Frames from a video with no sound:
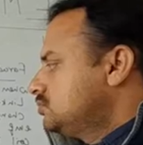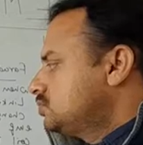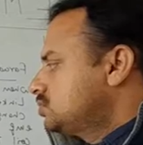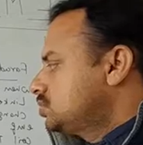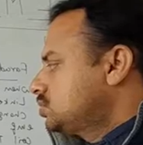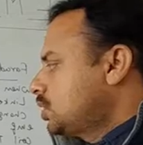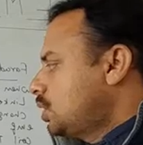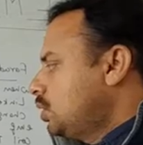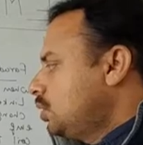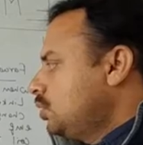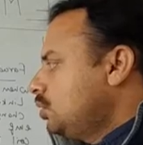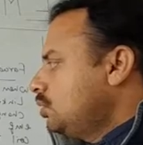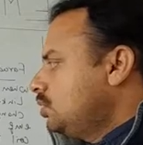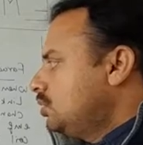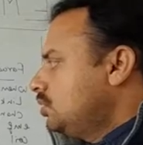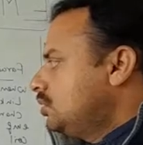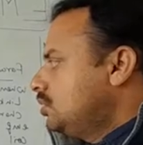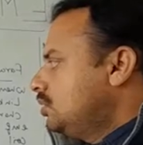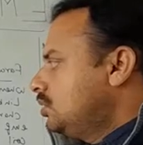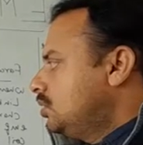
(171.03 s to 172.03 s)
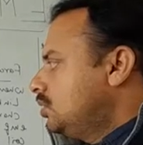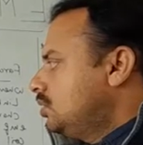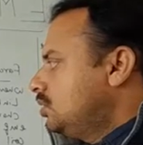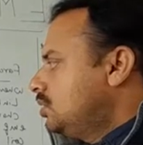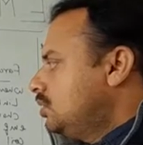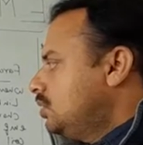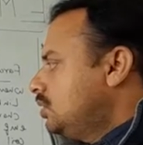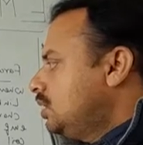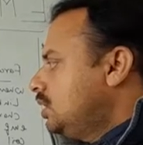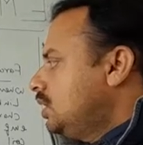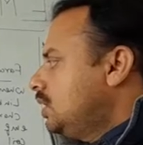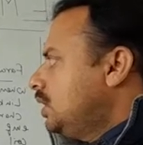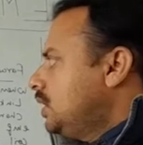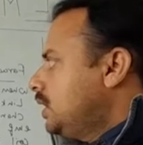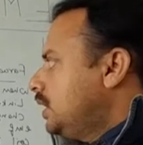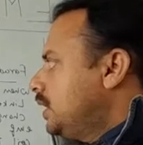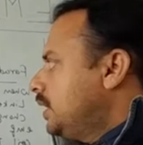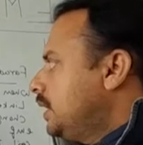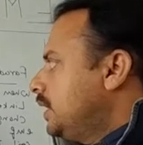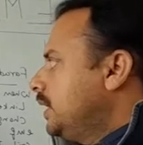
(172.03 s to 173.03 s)
So
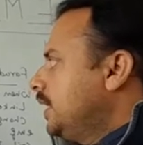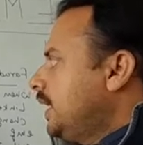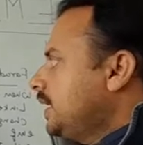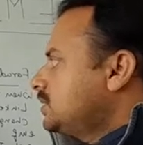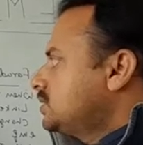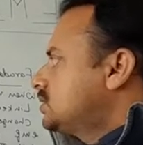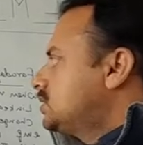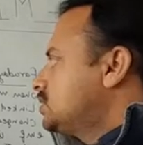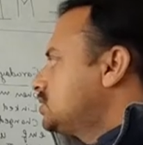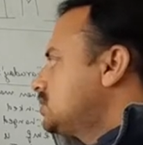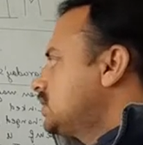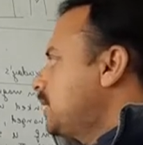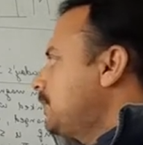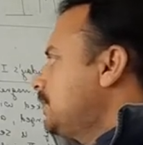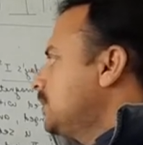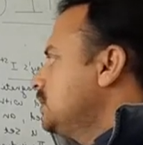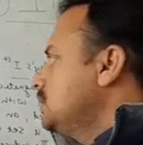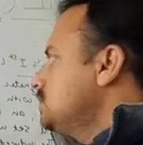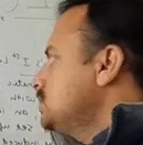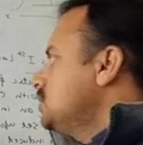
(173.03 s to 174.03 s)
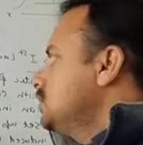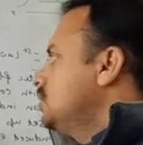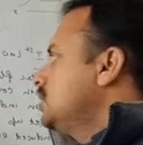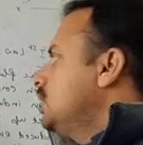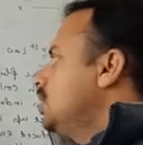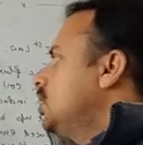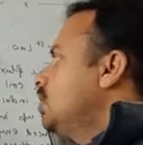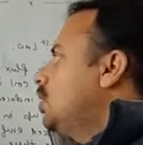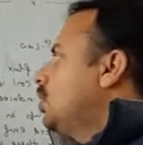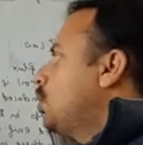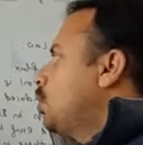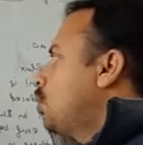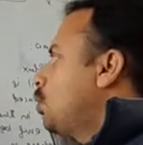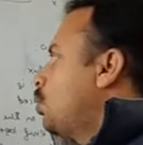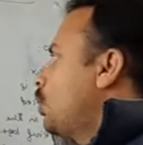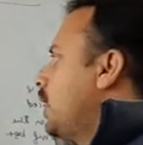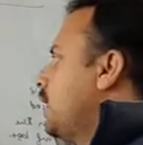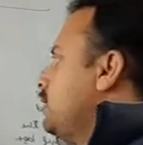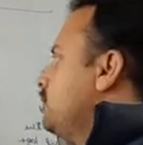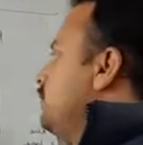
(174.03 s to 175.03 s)
next step is,
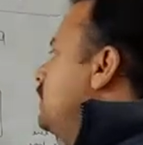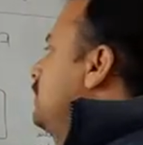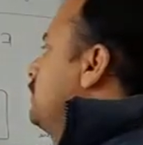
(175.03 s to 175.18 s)
when we